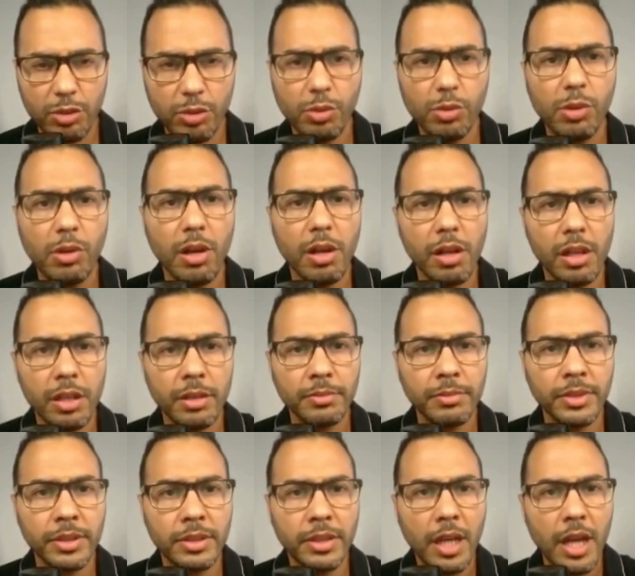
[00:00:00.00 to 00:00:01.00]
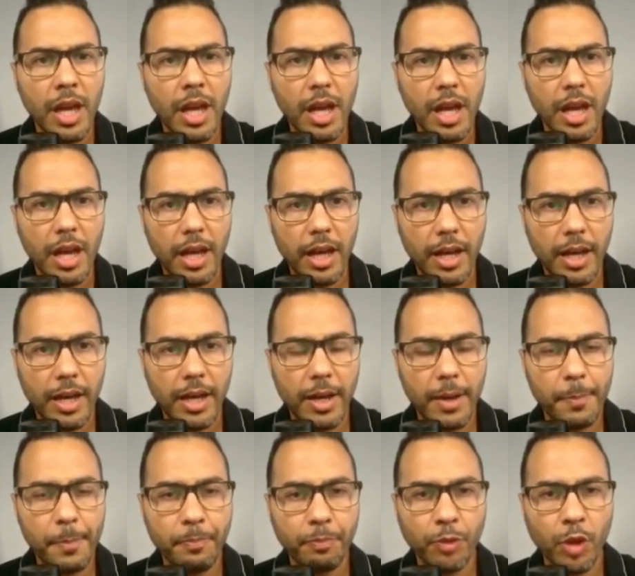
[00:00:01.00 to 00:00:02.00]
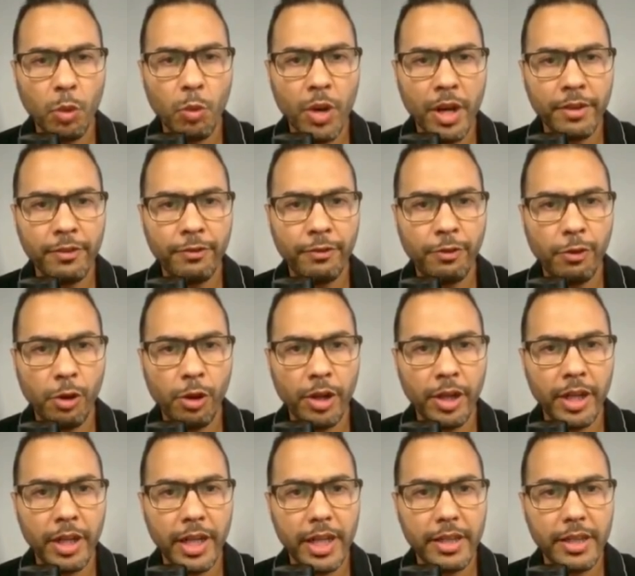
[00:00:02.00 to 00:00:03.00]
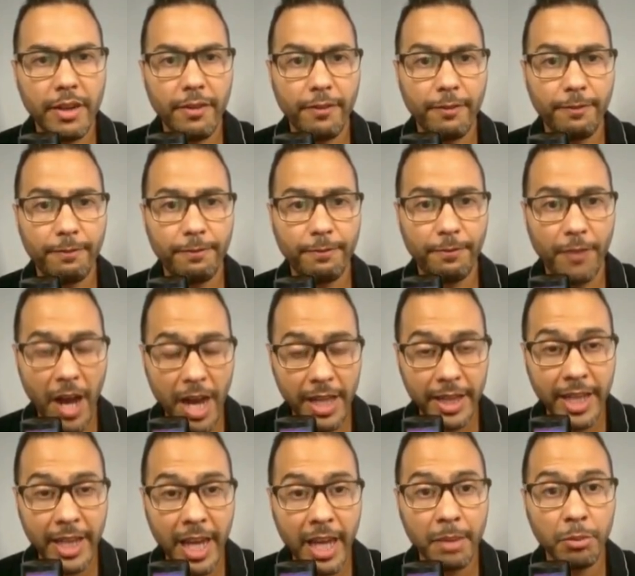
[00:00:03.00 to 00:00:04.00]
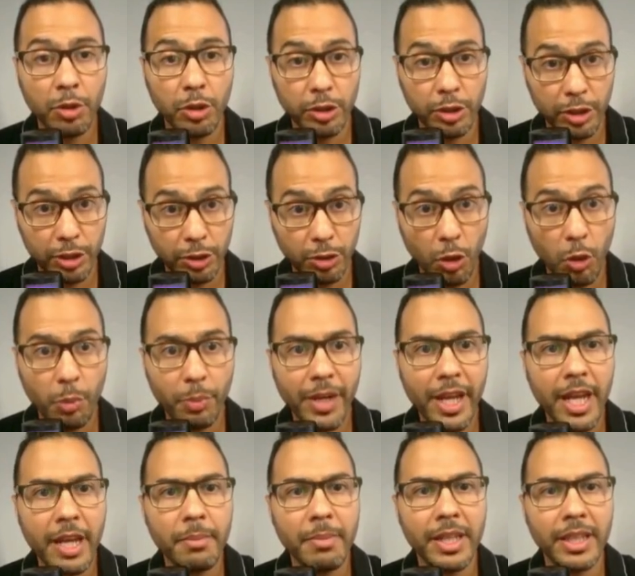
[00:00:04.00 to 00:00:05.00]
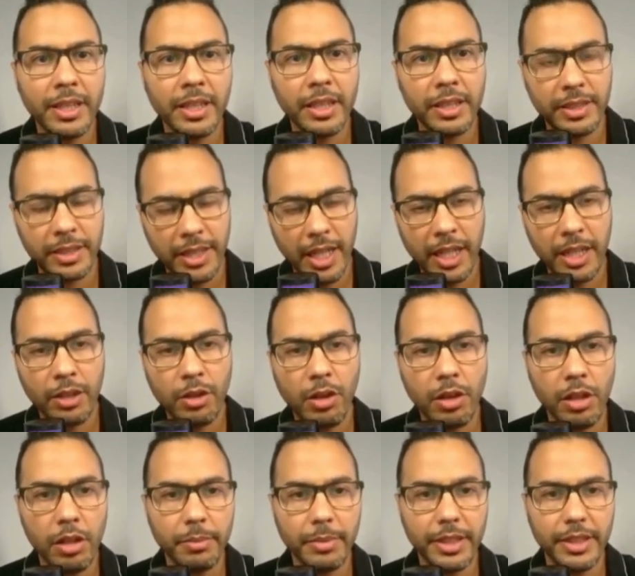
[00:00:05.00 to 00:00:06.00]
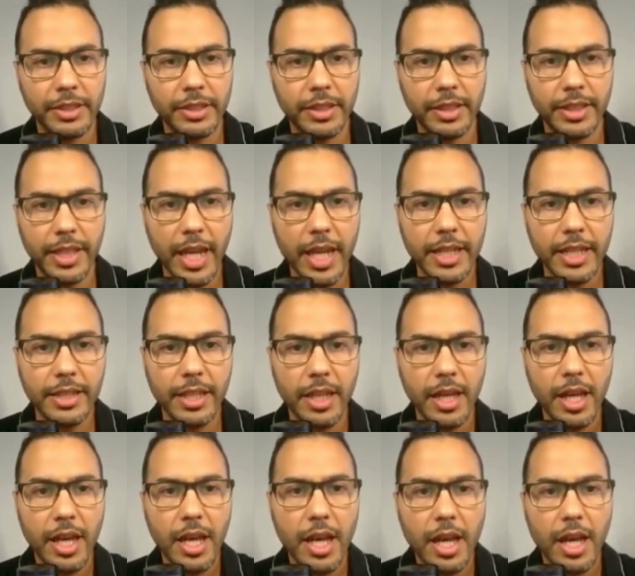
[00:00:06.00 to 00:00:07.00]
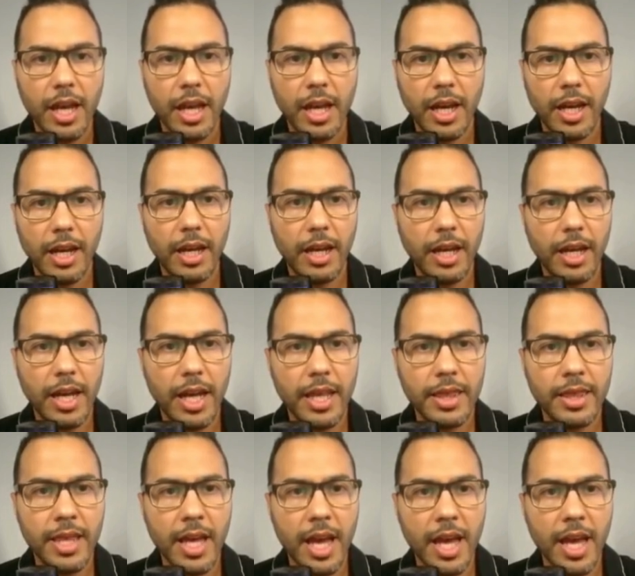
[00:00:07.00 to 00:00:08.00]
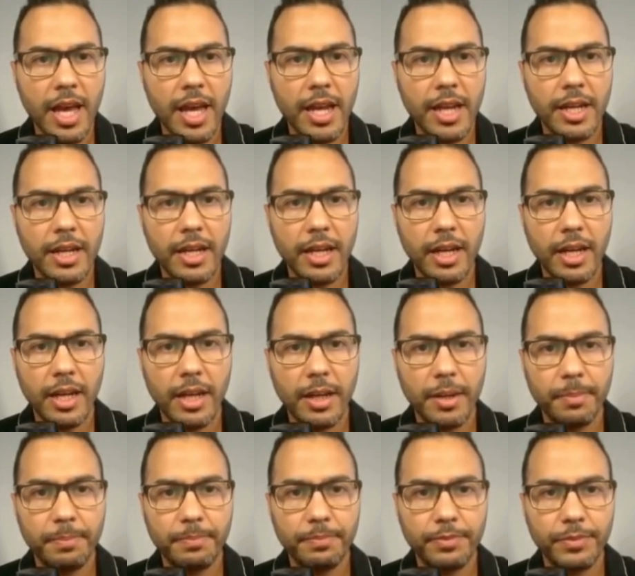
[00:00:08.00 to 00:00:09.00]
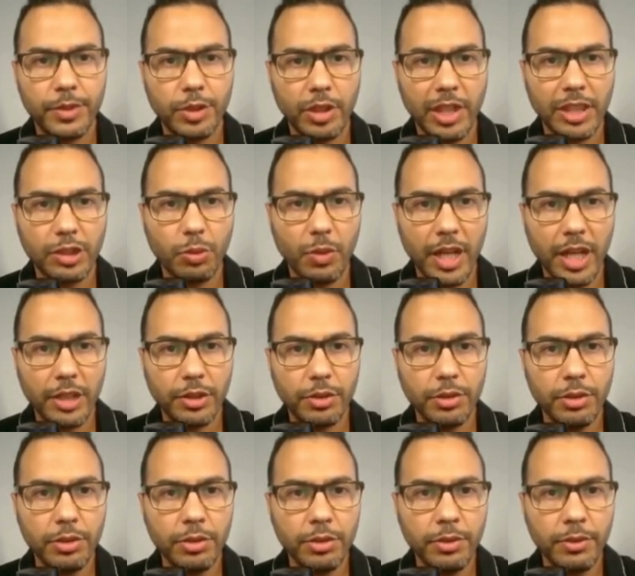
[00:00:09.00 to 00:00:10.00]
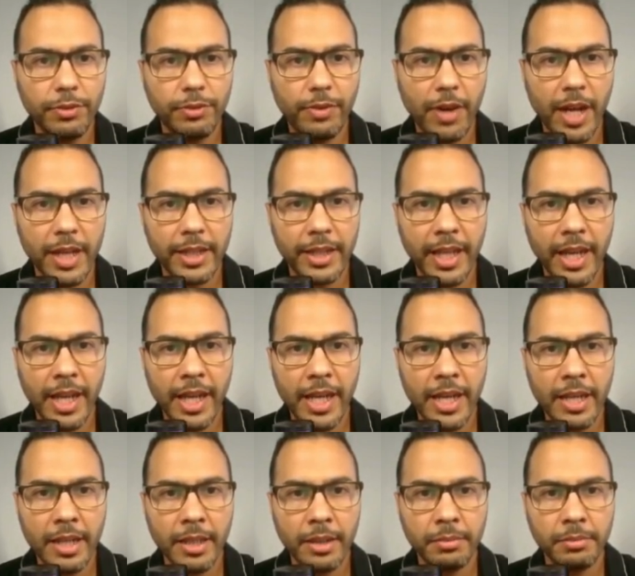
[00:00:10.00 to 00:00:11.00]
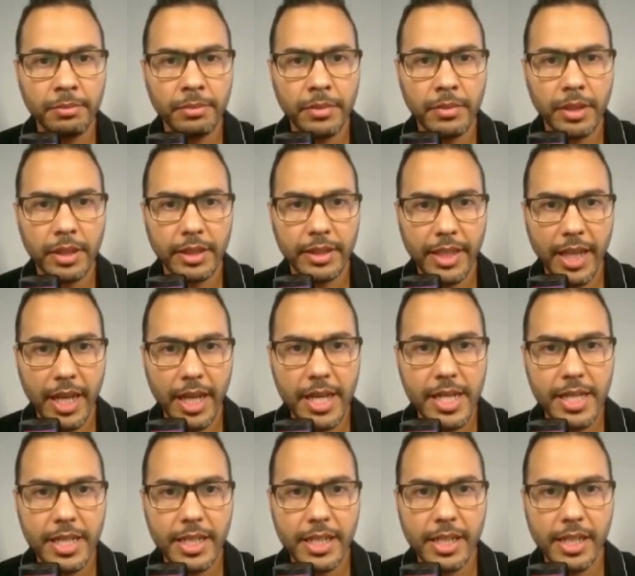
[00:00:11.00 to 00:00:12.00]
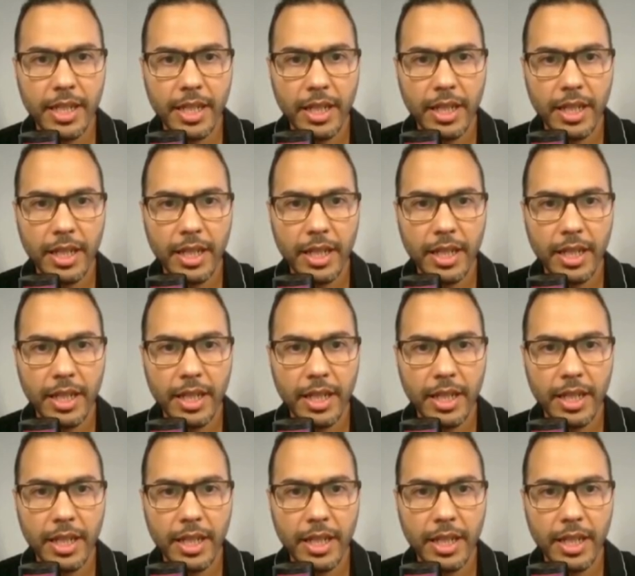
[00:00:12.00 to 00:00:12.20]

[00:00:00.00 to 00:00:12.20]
two columns, one for the file name or the slope name, and the second column is the date. And then, so that's what I do: file name, date,